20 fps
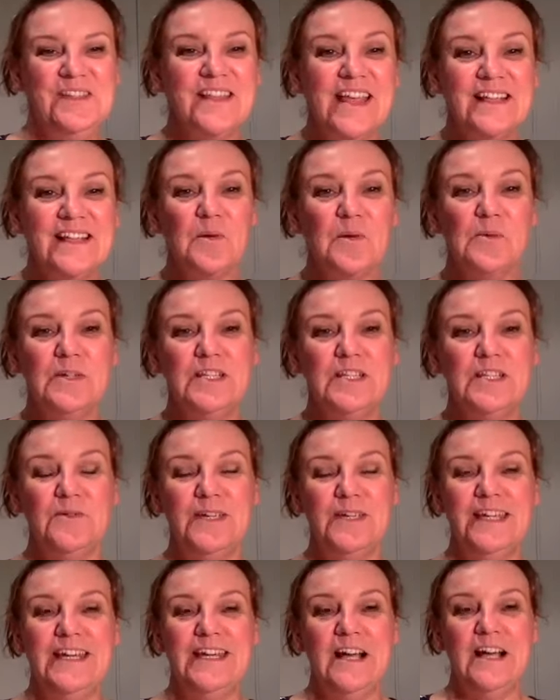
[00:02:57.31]
that's what we're
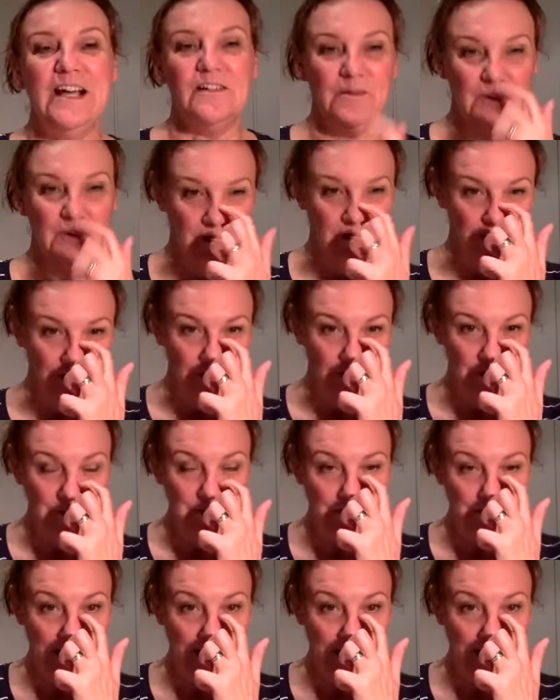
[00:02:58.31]
doing in Ultimate Crew.